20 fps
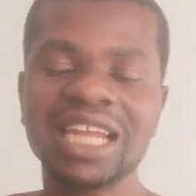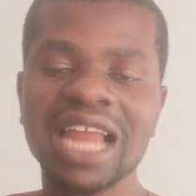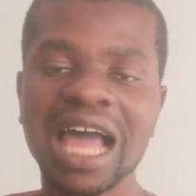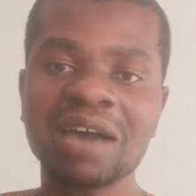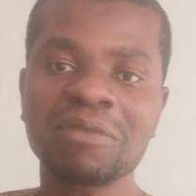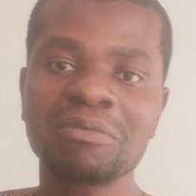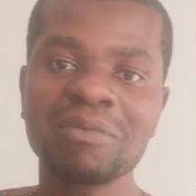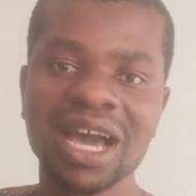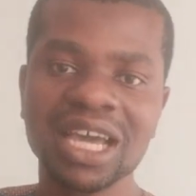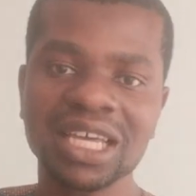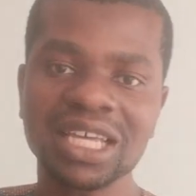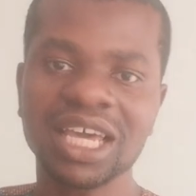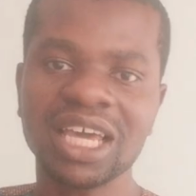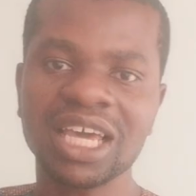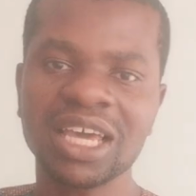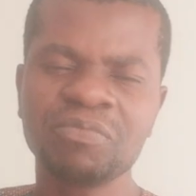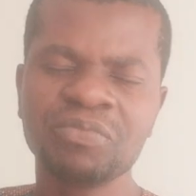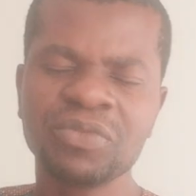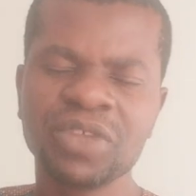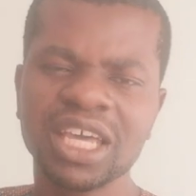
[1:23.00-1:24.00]

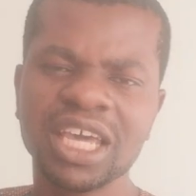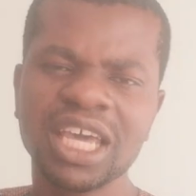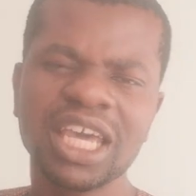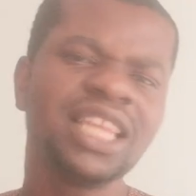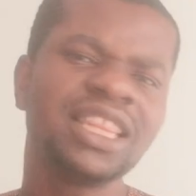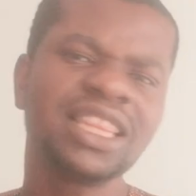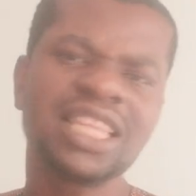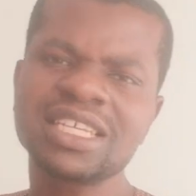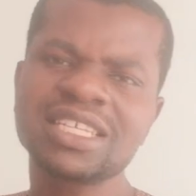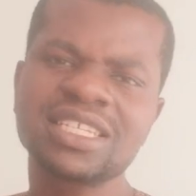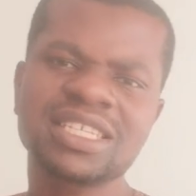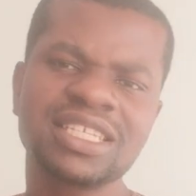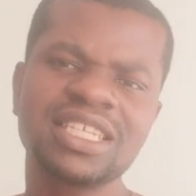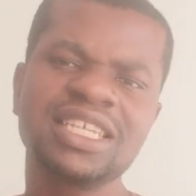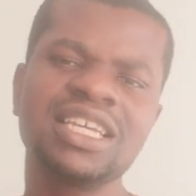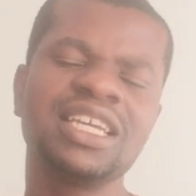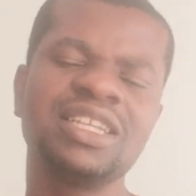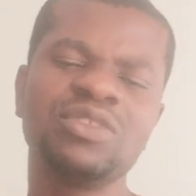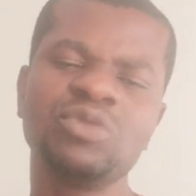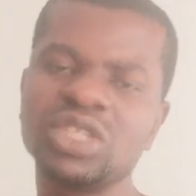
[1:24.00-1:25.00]
Lagbaye. In this
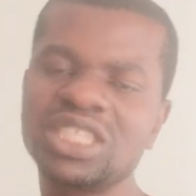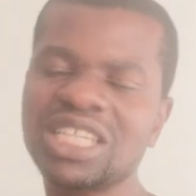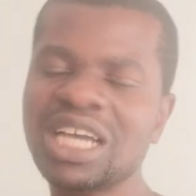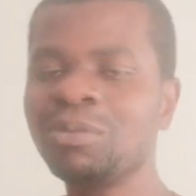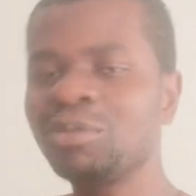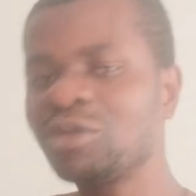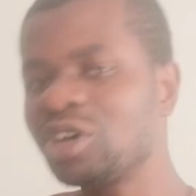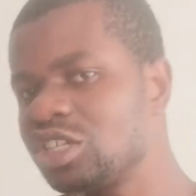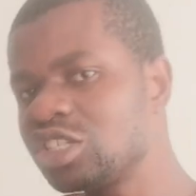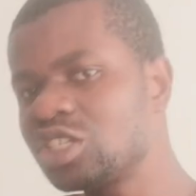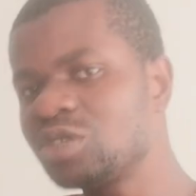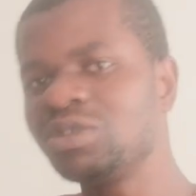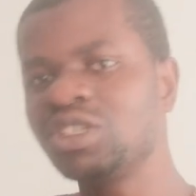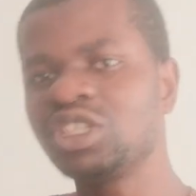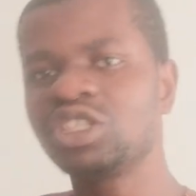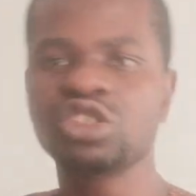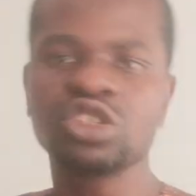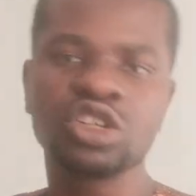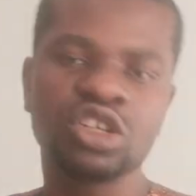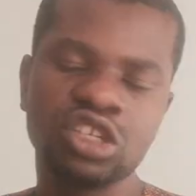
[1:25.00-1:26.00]
scene, which I'm going to
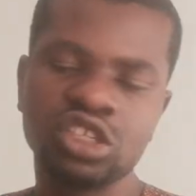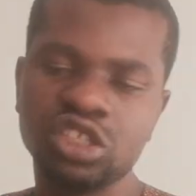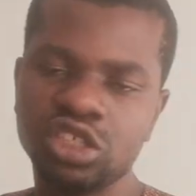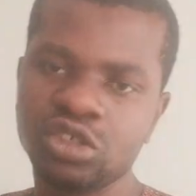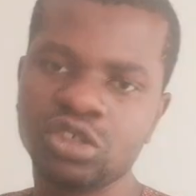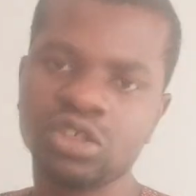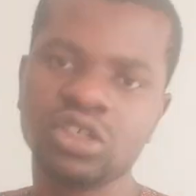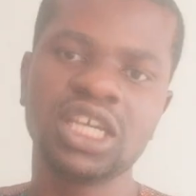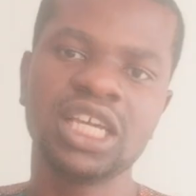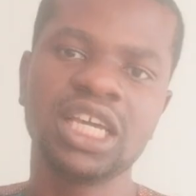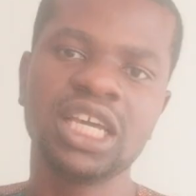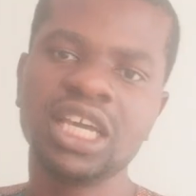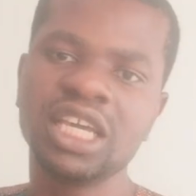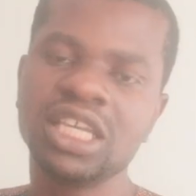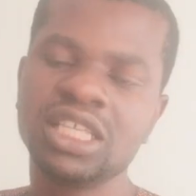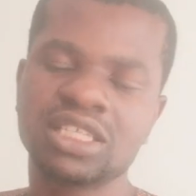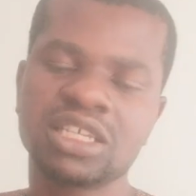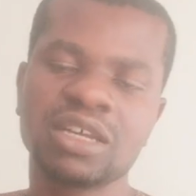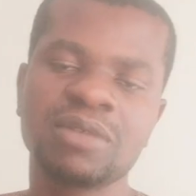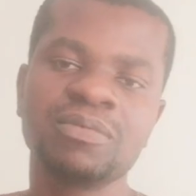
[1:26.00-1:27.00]
be showing you
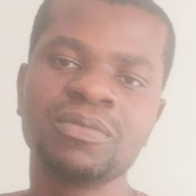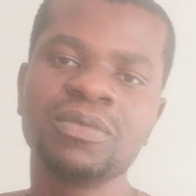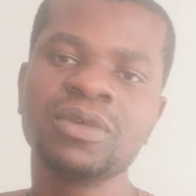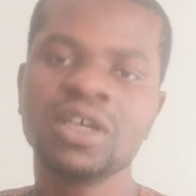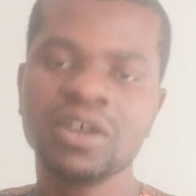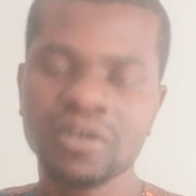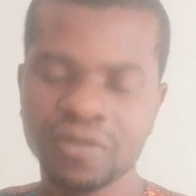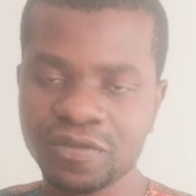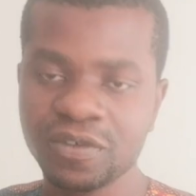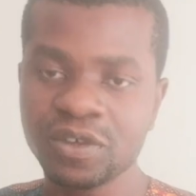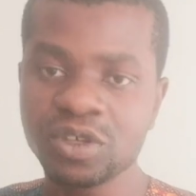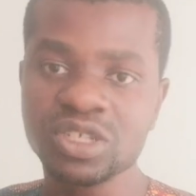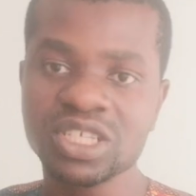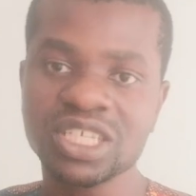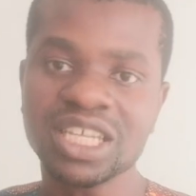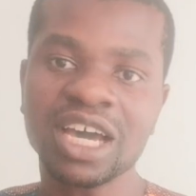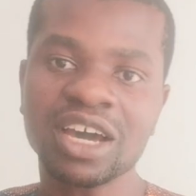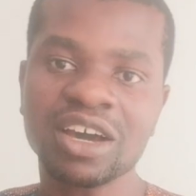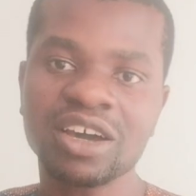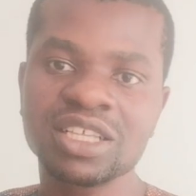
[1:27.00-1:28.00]
in some few
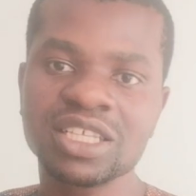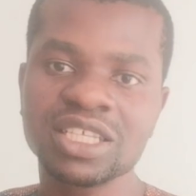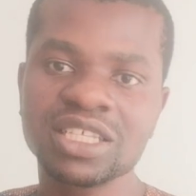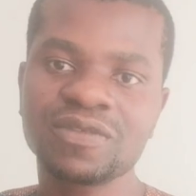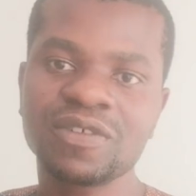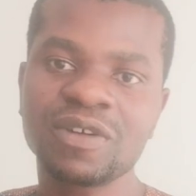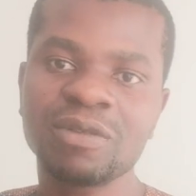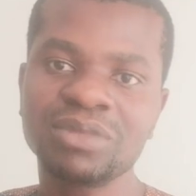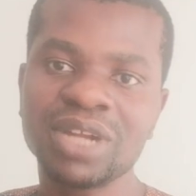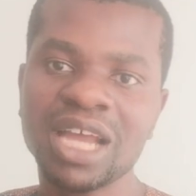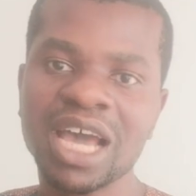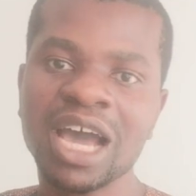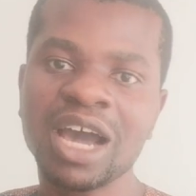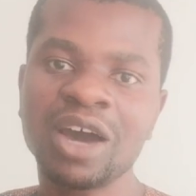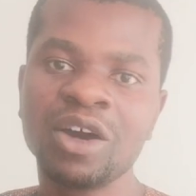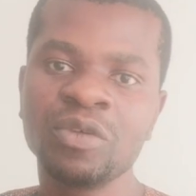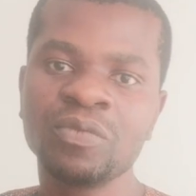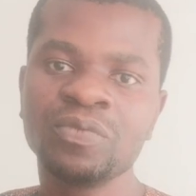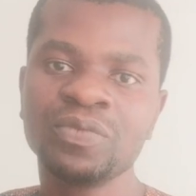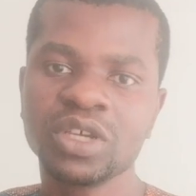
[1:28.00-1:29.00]
seconds from
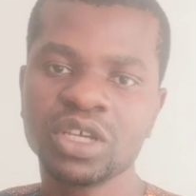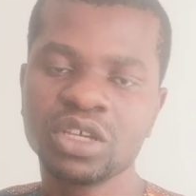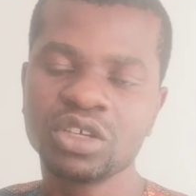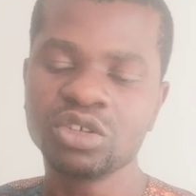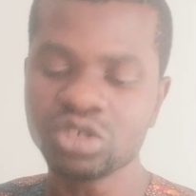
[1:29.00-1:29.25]
now,